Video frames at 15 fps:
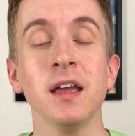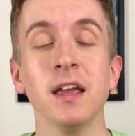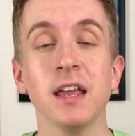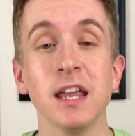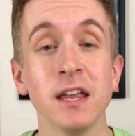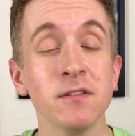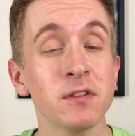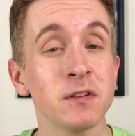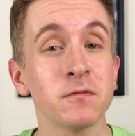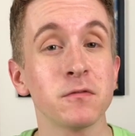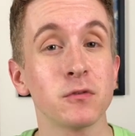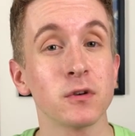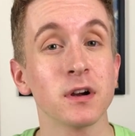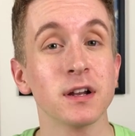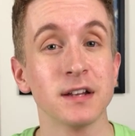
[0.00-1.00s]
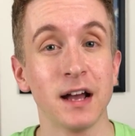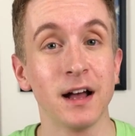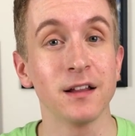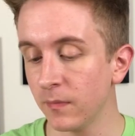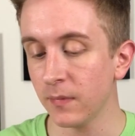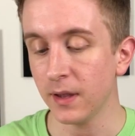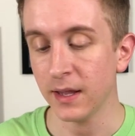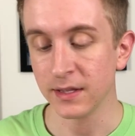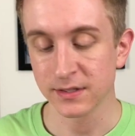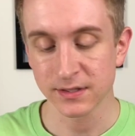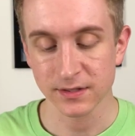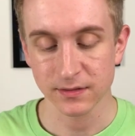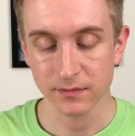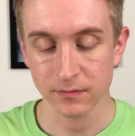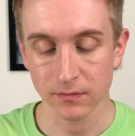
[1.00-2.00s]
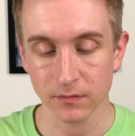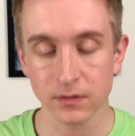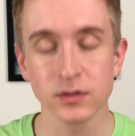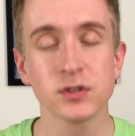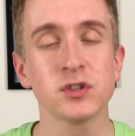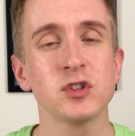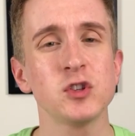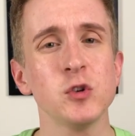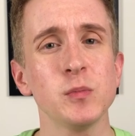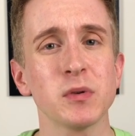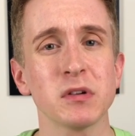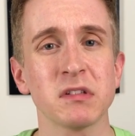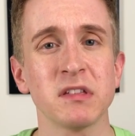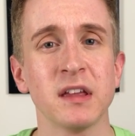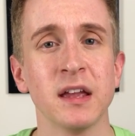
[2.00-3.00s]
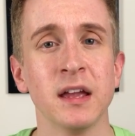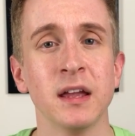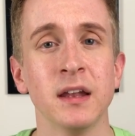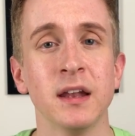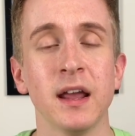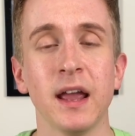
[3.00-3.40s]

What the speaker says: even for $1. It's super thin,